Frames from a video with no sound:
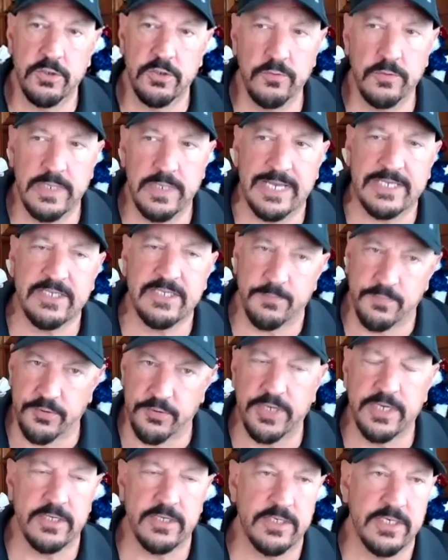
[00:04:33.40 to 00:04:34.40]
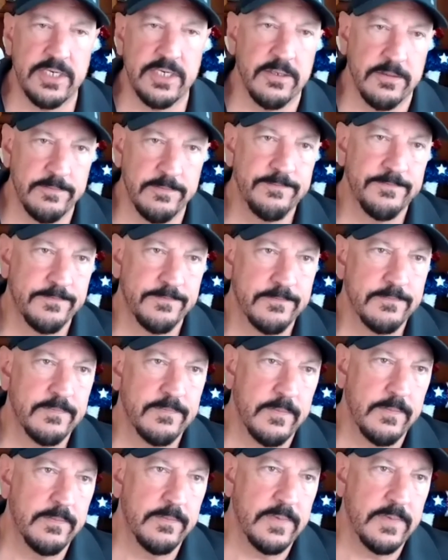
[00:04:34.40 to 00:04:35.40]
you, that's a pretty good deal.
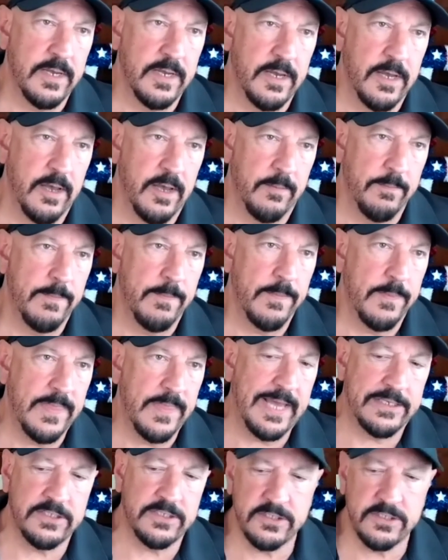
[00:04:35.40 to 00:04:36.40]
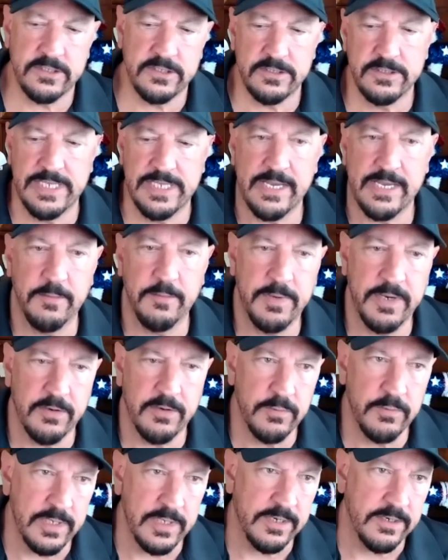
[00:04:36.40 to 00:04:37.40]
Okay. Um, that's that could be a
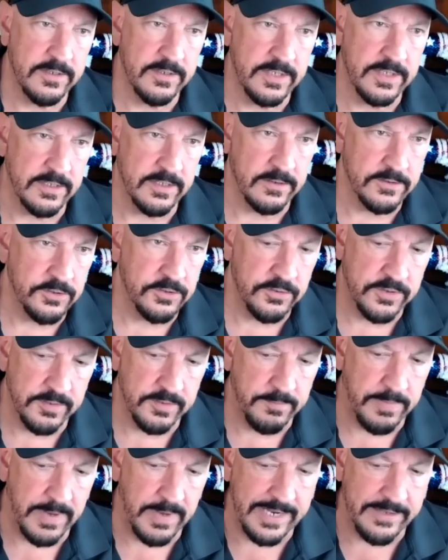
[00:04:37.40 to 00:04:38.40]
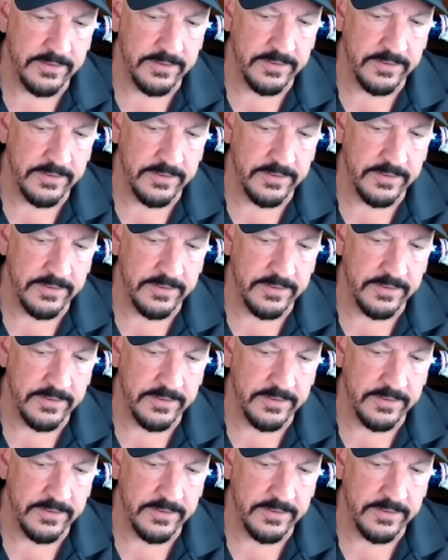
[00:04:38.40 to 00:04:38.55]
really good deal. You could but buy